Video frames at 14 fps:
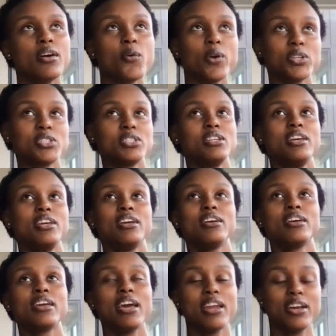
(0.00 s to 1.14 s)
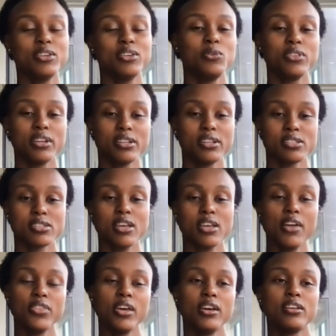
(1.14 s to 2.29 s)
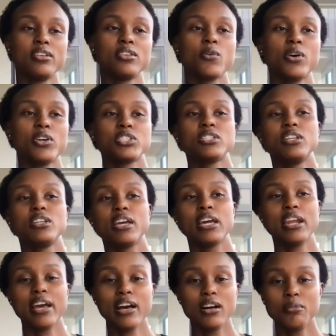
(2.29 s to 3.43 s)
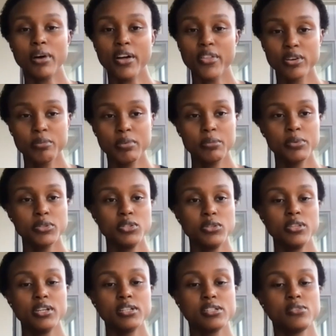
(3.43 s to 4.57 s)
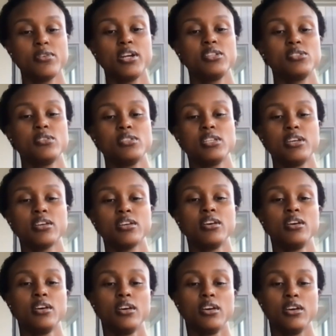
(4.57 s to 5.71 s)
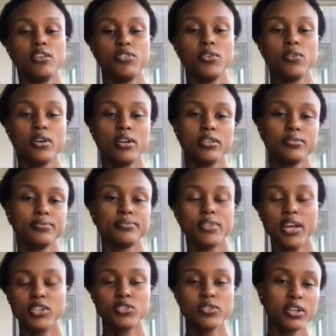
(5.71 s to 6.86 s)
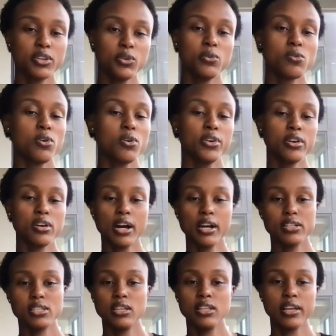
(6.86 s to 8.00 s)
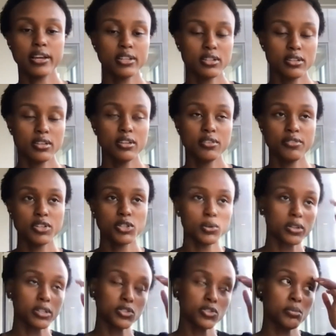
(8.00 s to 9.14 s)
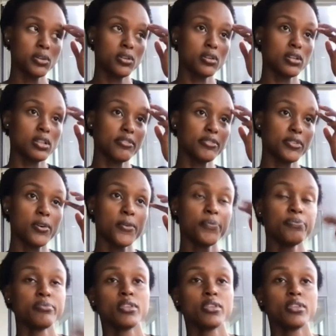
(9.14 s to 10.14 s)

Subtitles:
questioning, can I do this? And then questioning, can I help other people do this? Right. So it's like, if you're entering a new role, you're IC, like an individual contributor level,